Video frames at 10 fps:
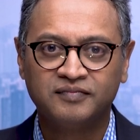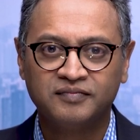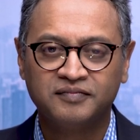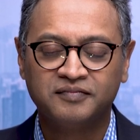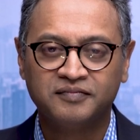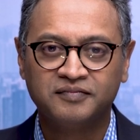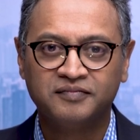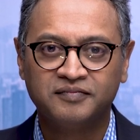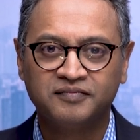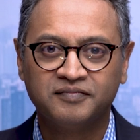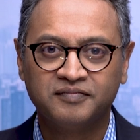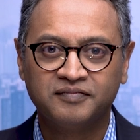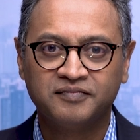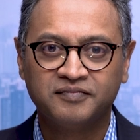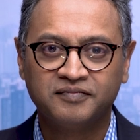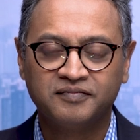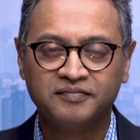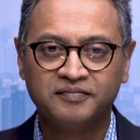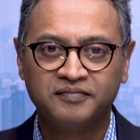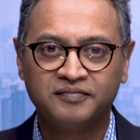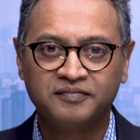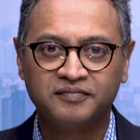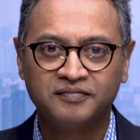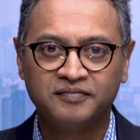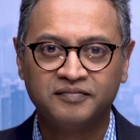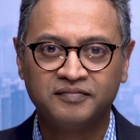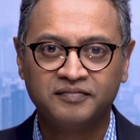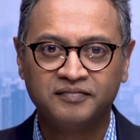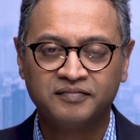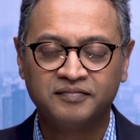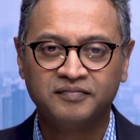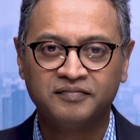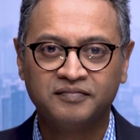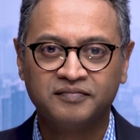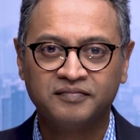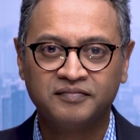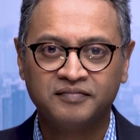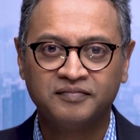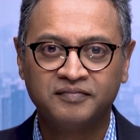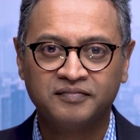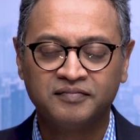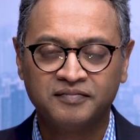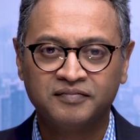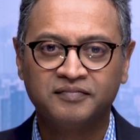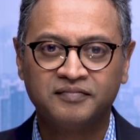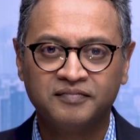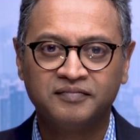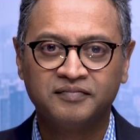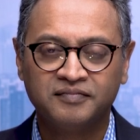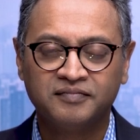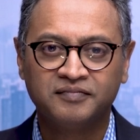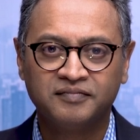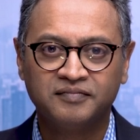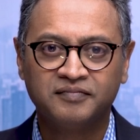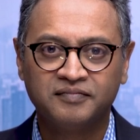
No words are spoken by the person on screen.